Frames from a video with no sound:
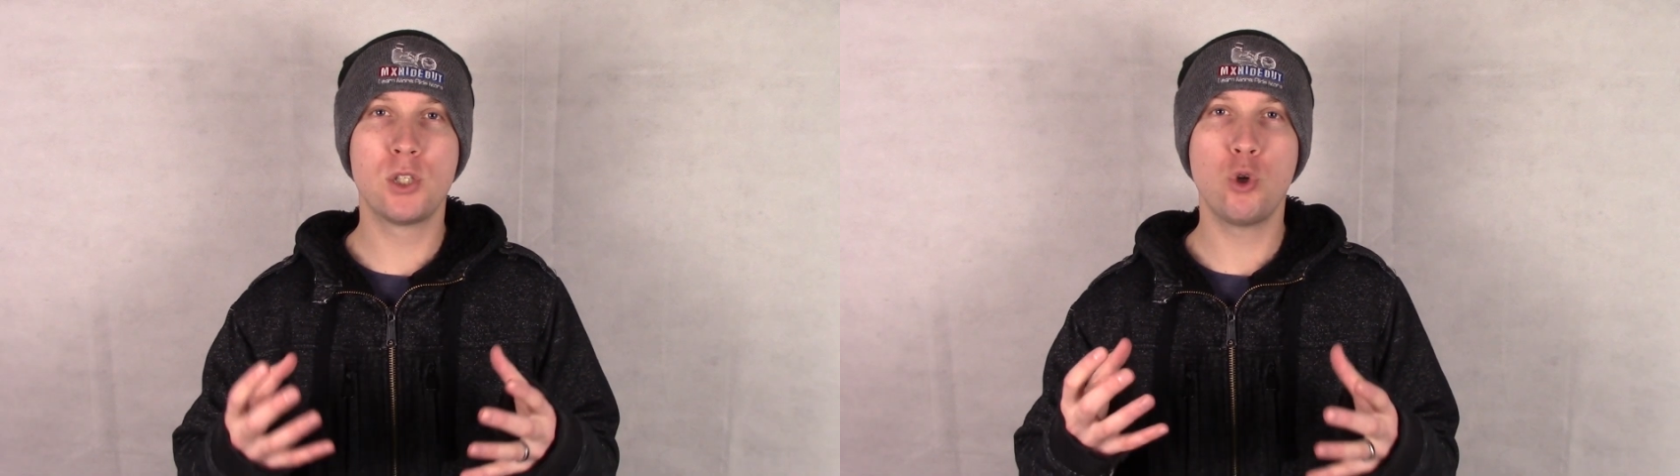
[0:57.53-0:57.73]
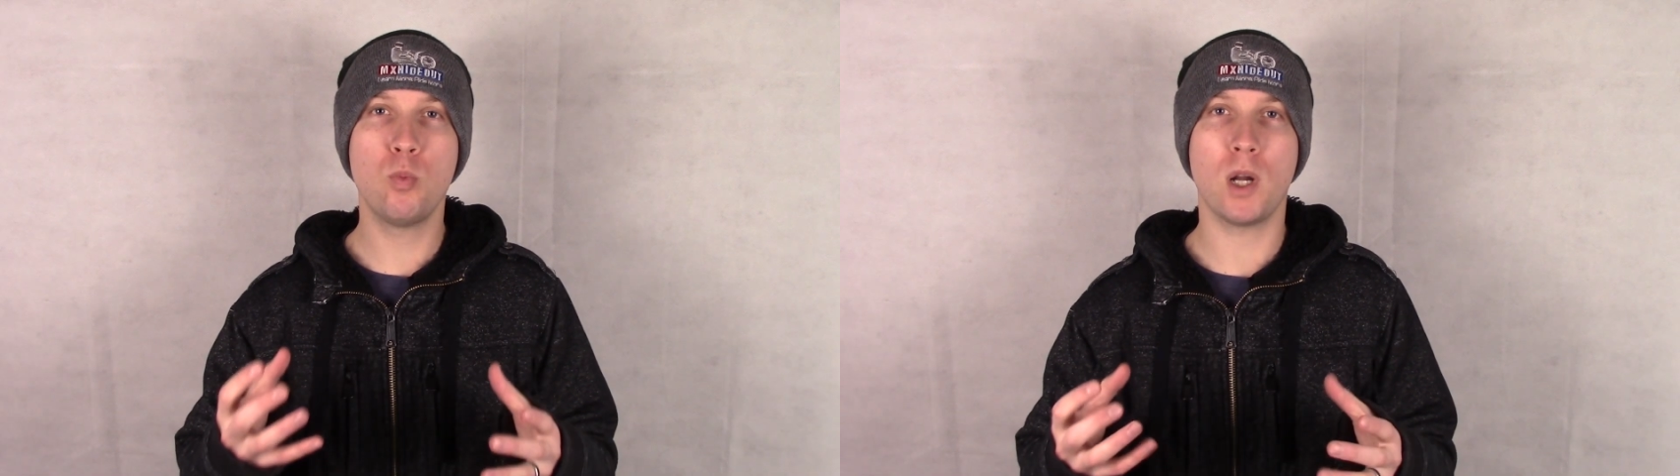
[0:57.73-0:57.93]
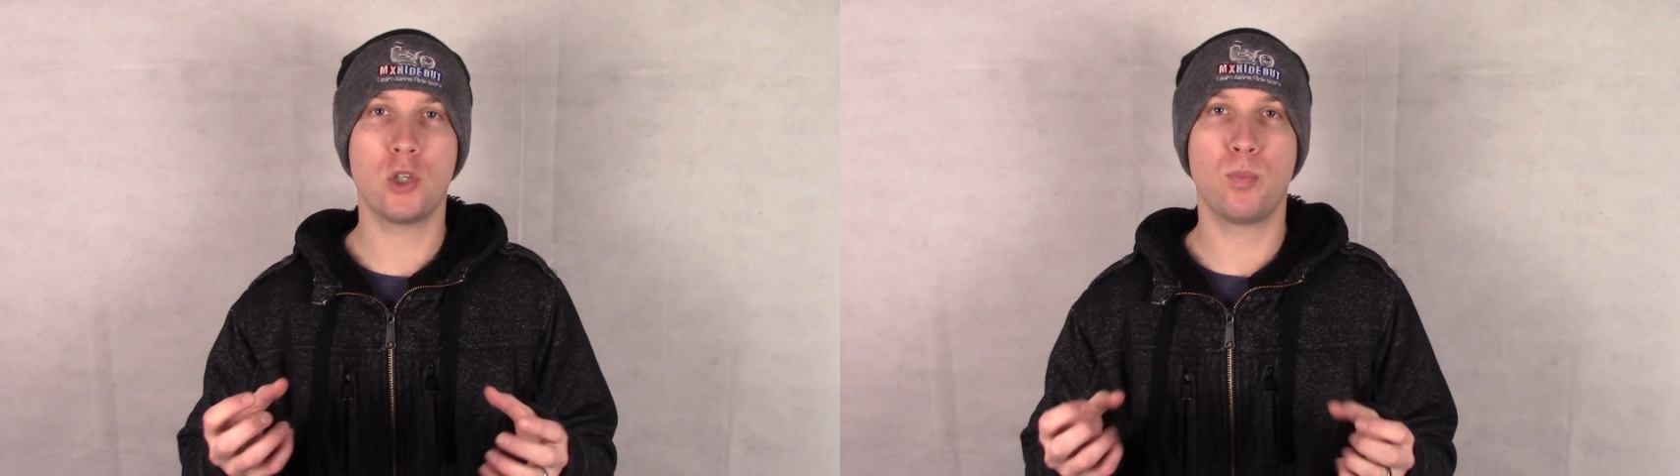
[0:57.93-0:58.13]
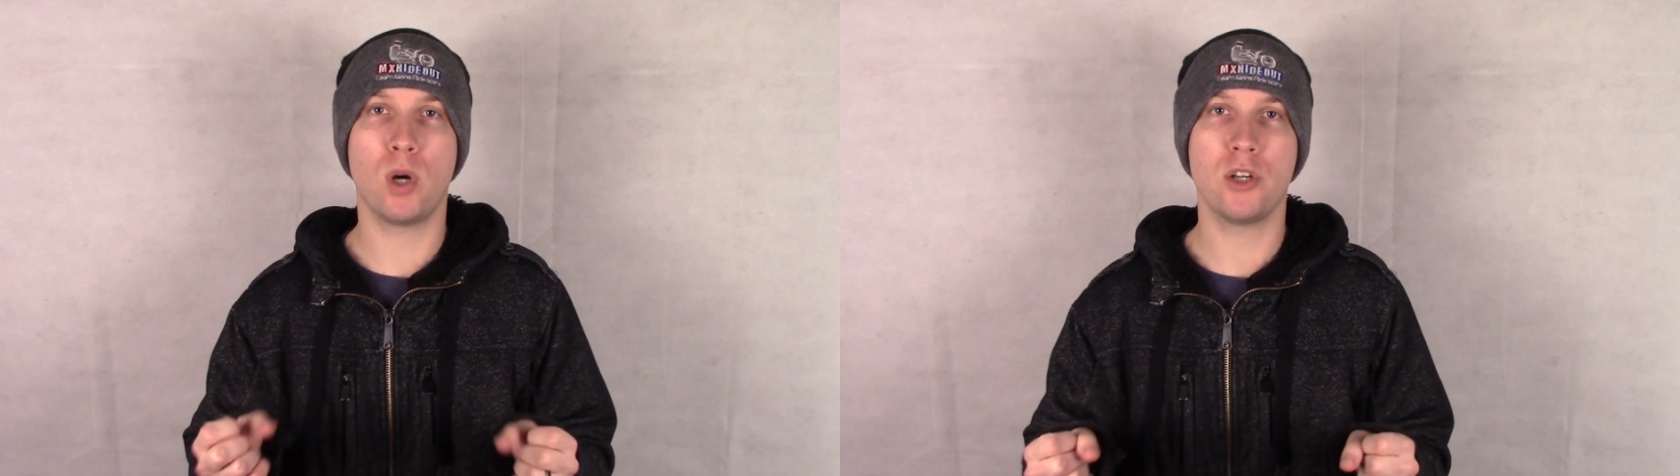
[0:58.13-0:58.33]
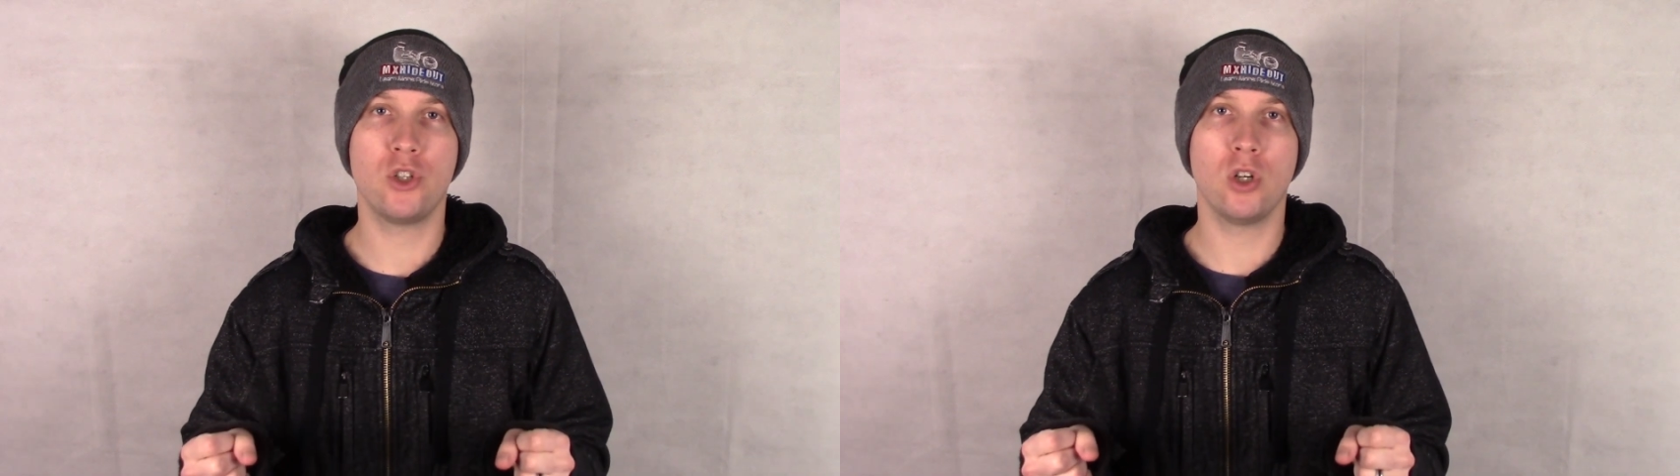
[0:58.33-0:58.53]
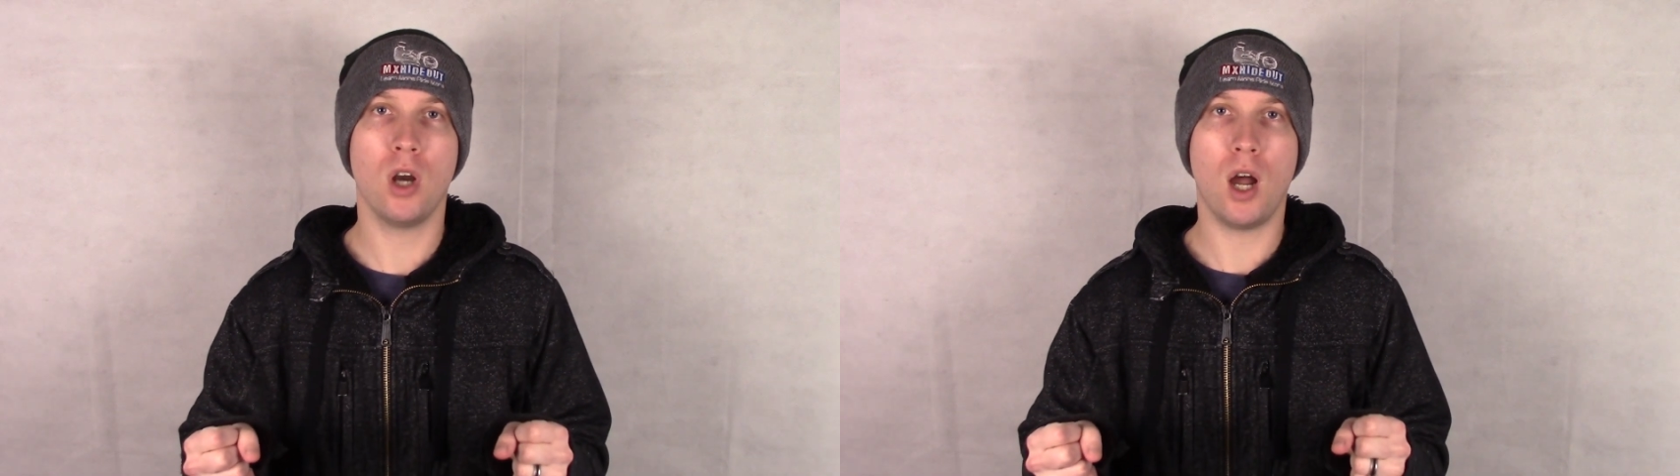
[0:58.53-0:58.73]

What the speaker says: too much pressure